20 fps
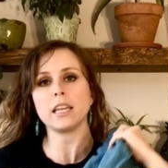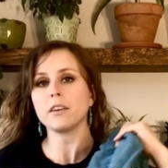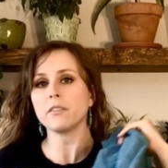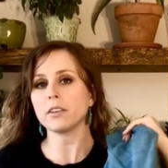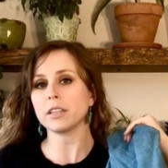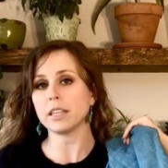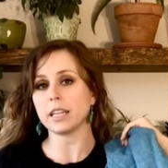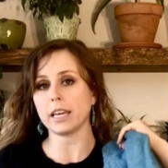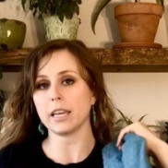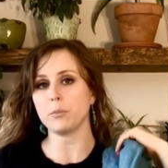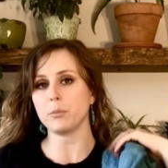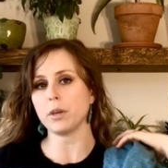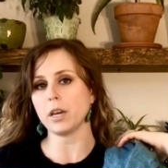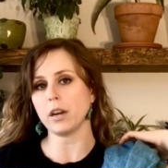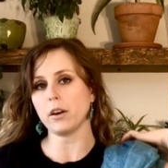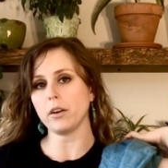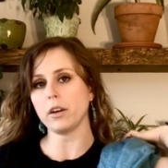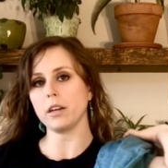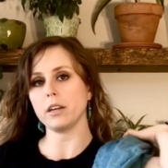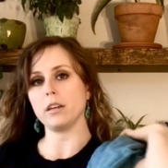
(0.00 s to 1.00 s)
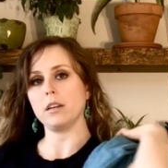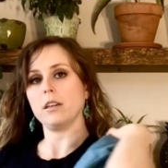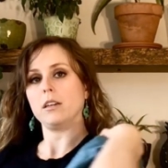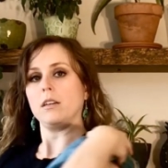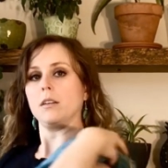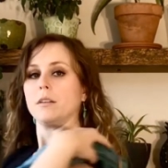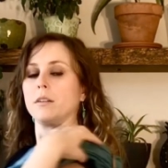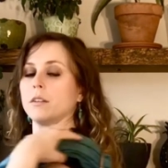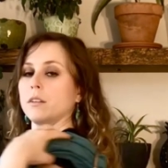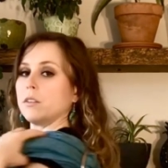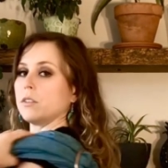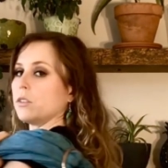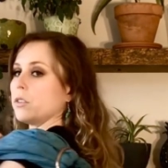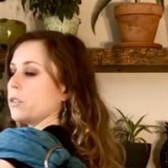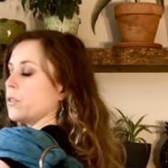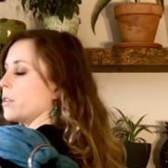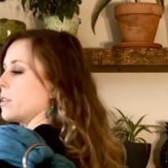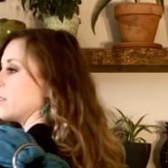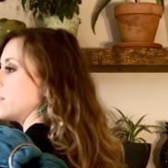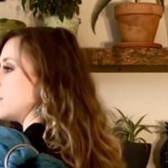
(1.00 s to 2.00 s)
even the hip carry, so
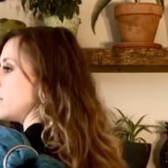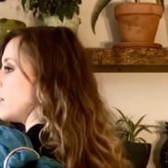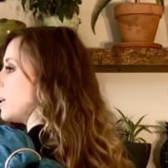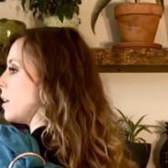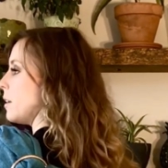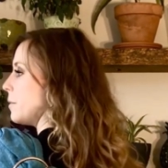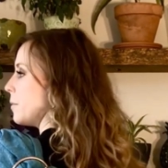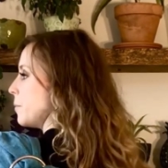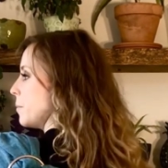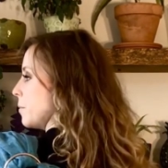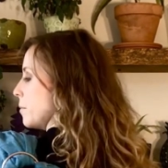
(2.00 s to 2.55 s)
you can see.